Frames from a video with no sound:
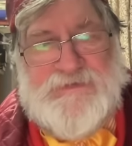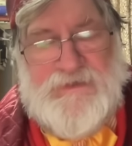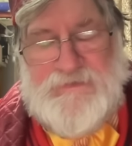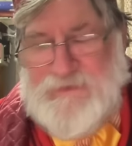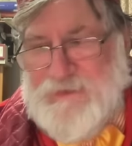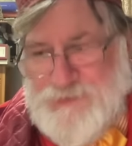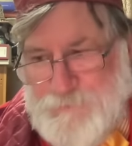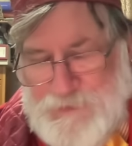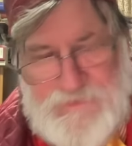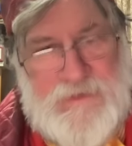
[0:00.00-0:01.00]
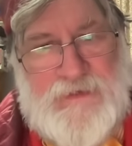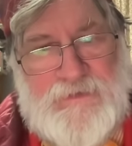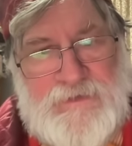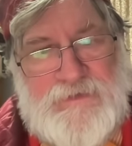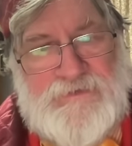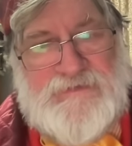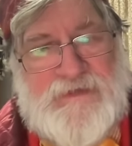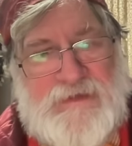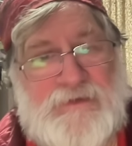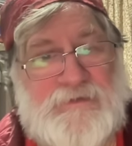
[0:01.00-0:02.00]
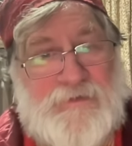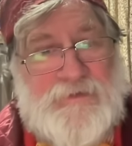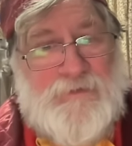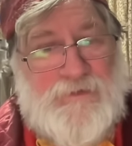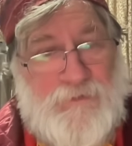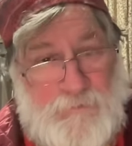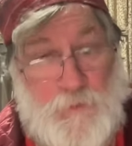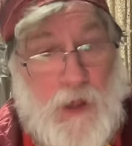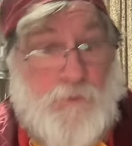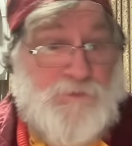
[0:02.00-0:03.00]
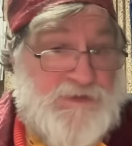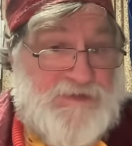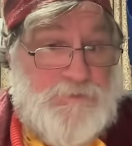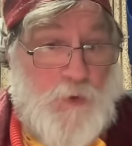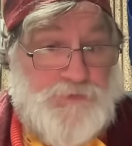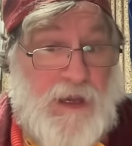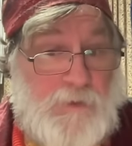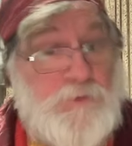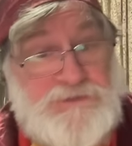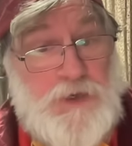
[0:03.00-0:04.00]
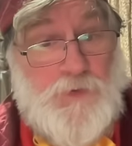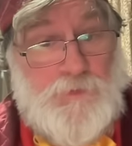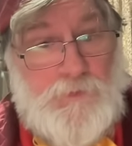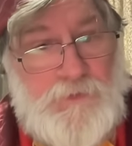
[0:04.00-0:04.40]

And I think he should be there to say, well, this is what I would do.